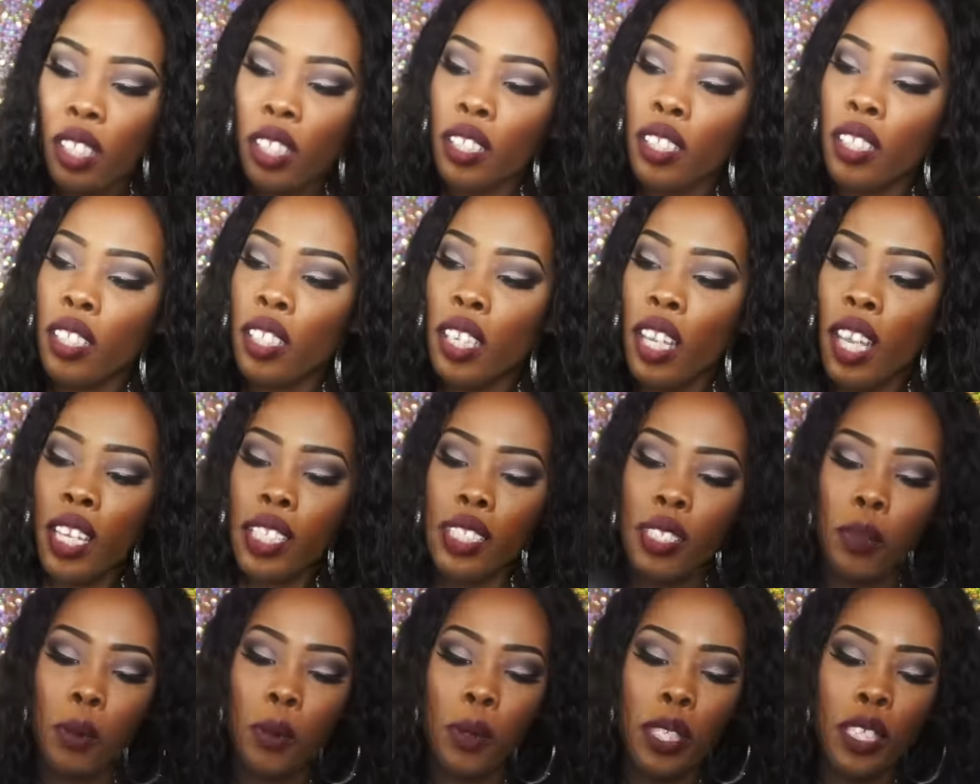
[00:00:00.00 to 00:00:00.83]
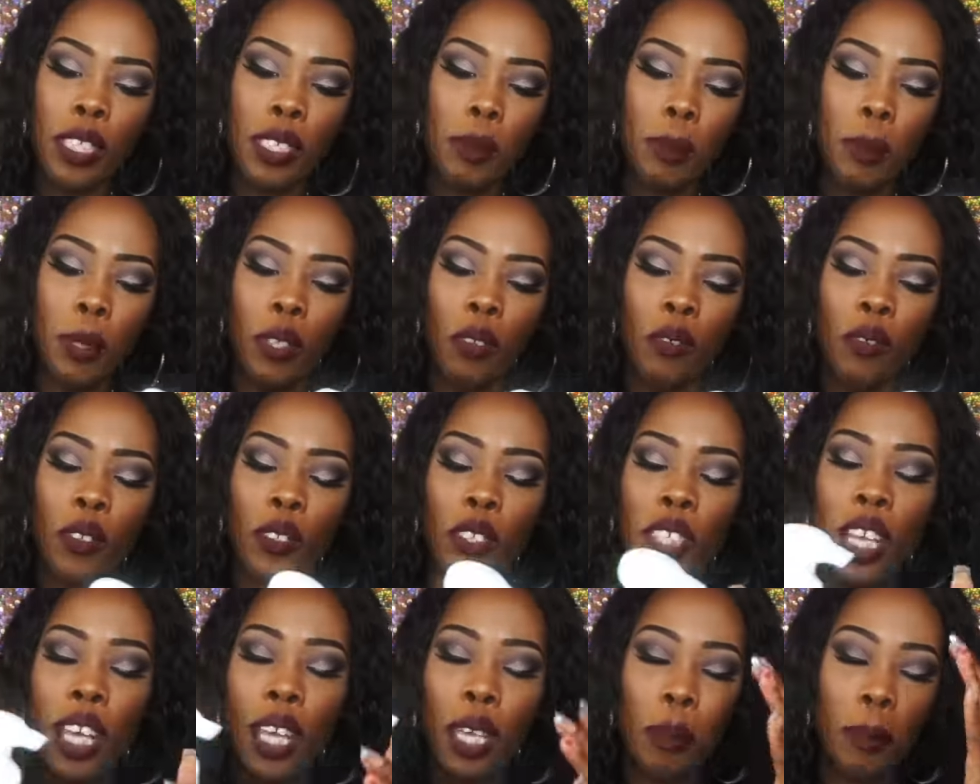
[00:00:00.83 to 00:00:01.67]
The next one is Beautiful
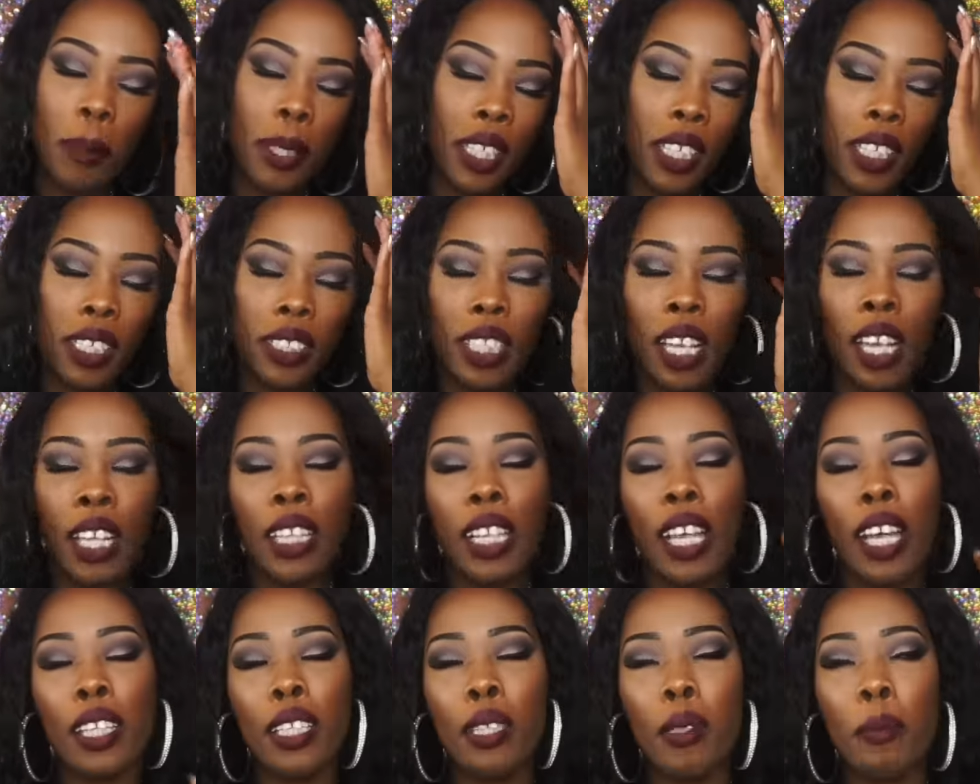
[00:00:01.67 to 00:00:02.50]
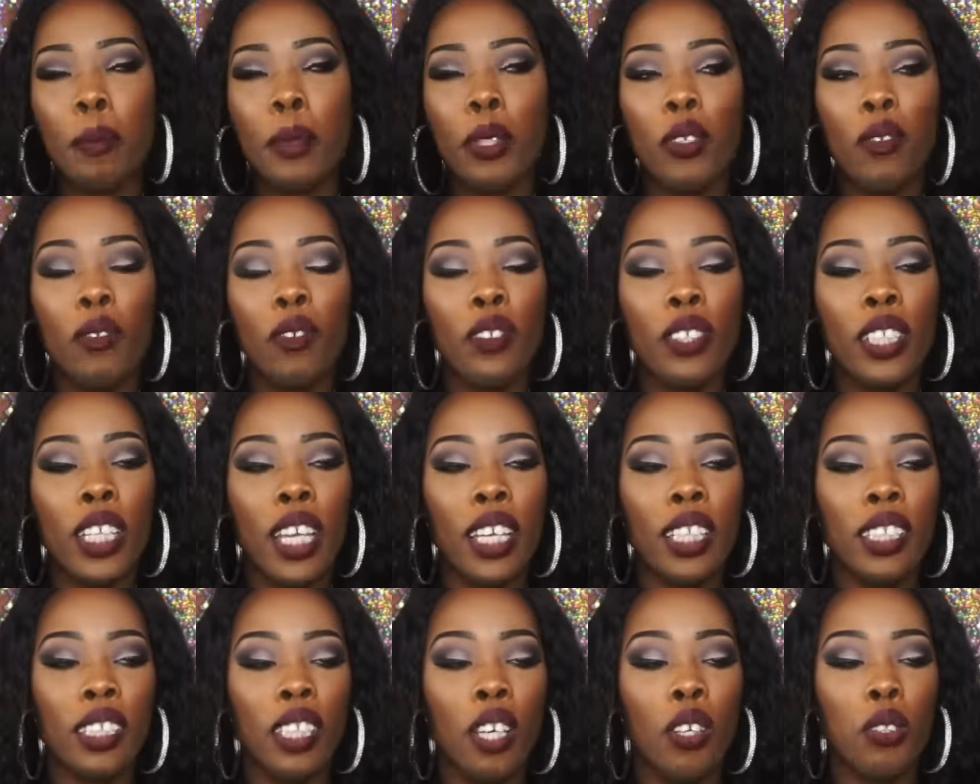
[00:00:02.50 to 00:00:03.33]
Day because I like the Beautiful
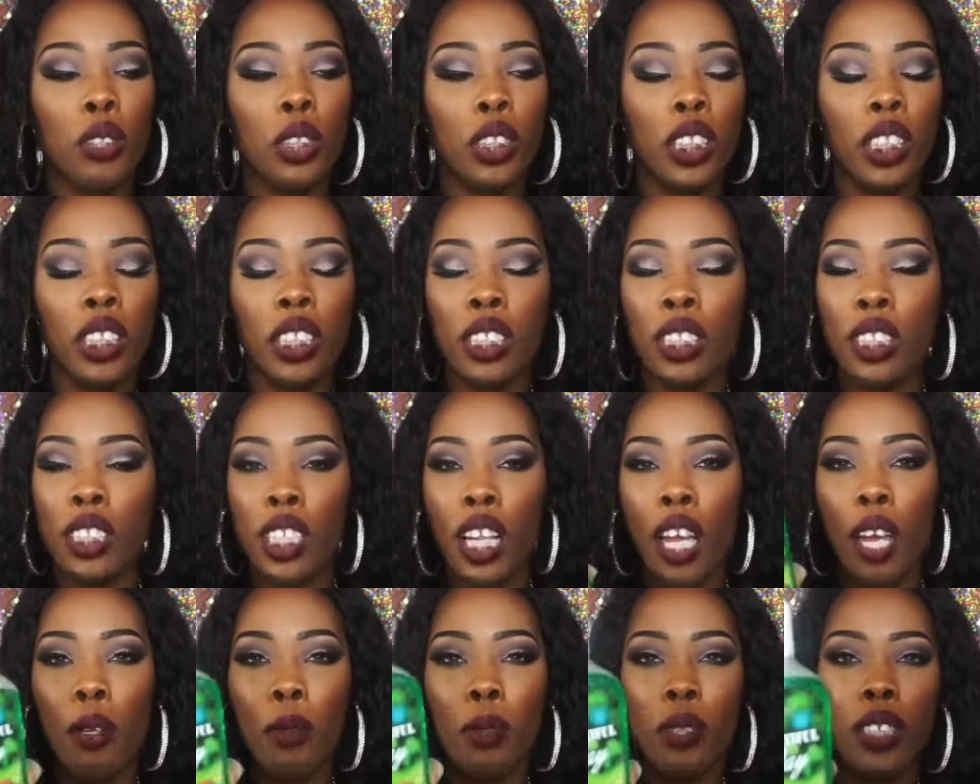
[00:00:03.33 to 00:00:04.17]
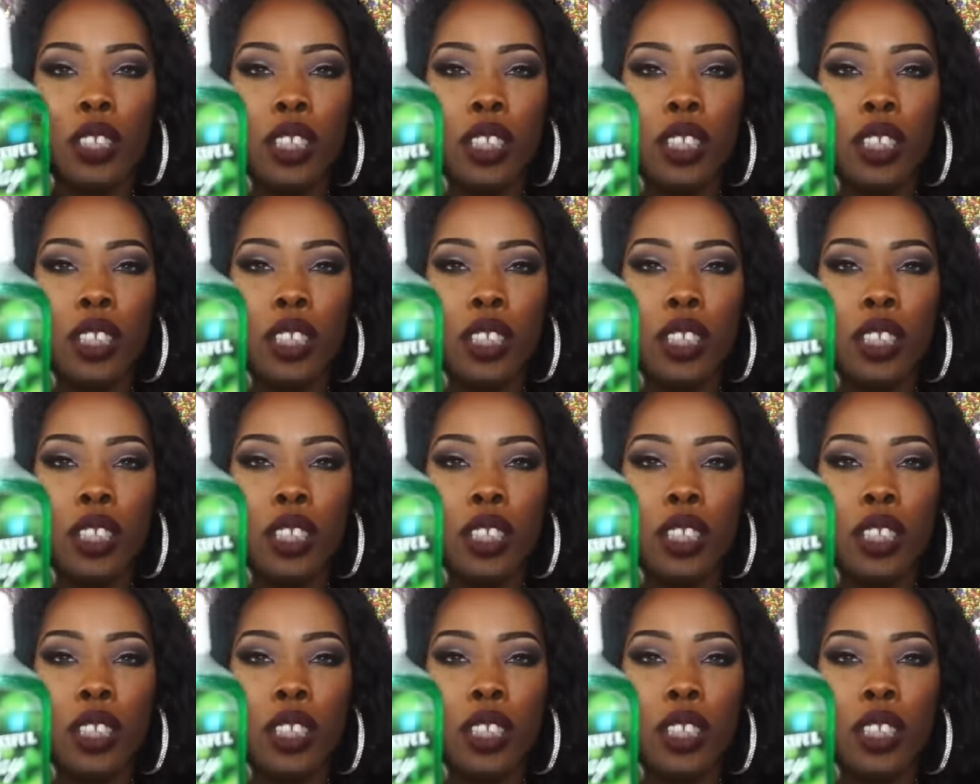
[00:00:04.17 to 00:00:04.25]
Day lotion and shower